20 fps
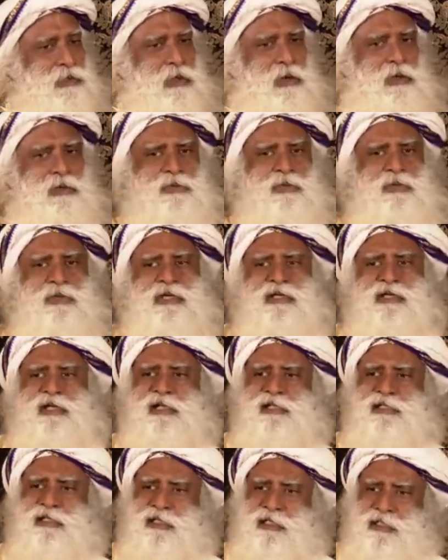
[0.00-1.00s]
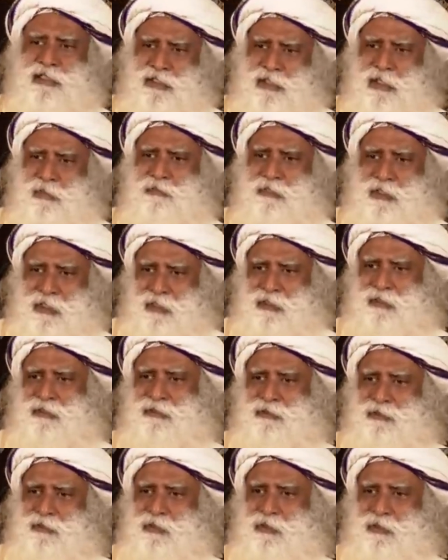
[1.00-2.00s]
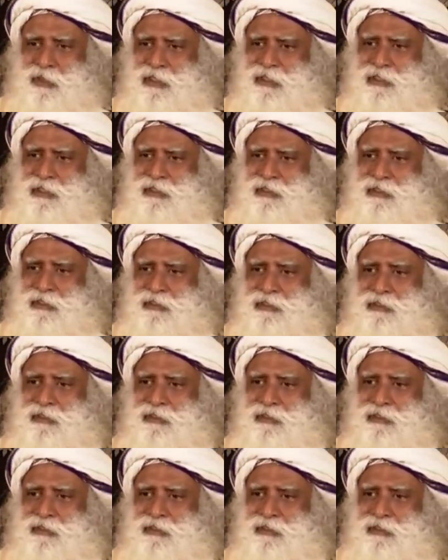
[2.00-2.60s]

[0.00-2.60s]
or you're indulging in something, okay?